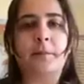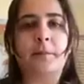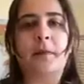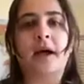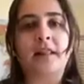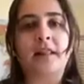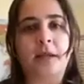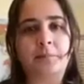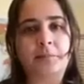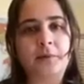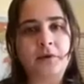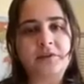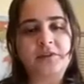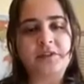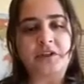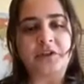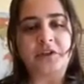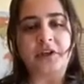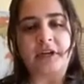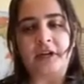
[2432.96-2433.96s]
Aleppo,
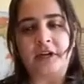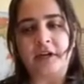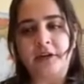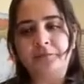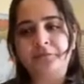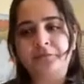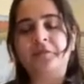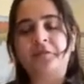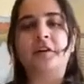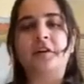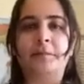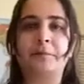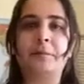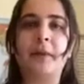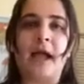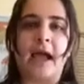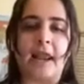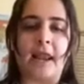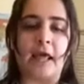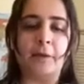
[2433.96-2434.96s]
Syria, from
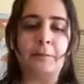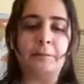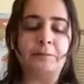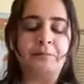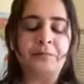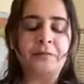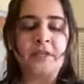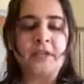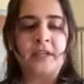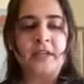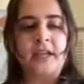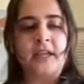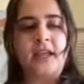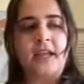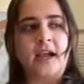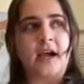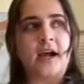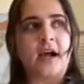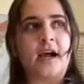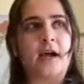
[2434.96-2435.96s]
Halab,
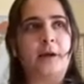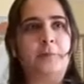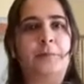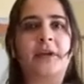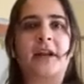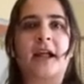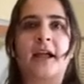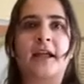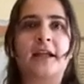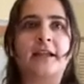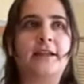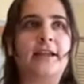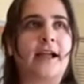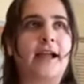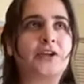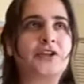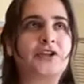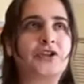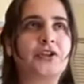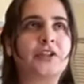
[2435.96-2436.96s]
but I
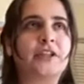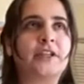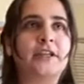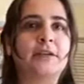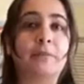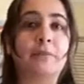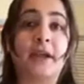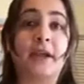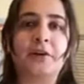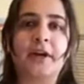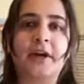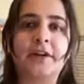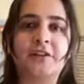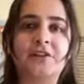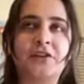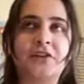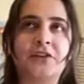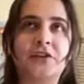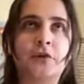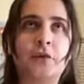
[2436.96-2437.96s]
actually migrated
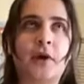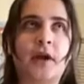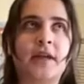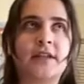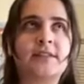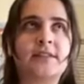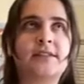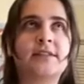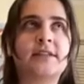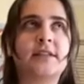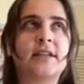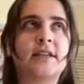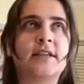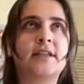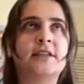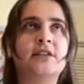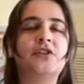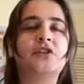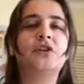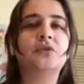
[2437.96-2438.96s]
to the U.S.
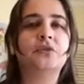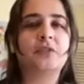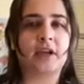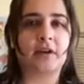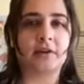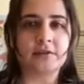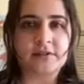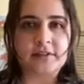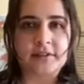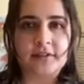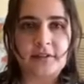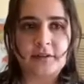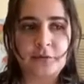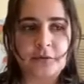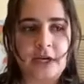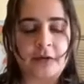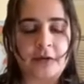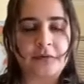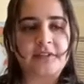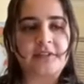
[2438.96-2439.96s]
in 2000
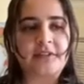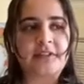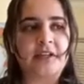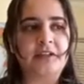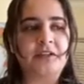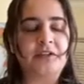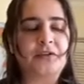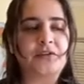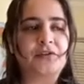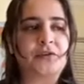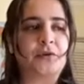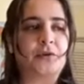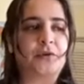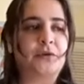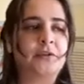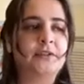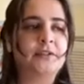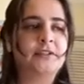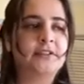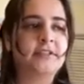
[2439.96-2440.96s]
when I was 10 years
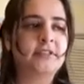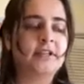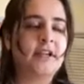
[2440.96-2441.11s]
old.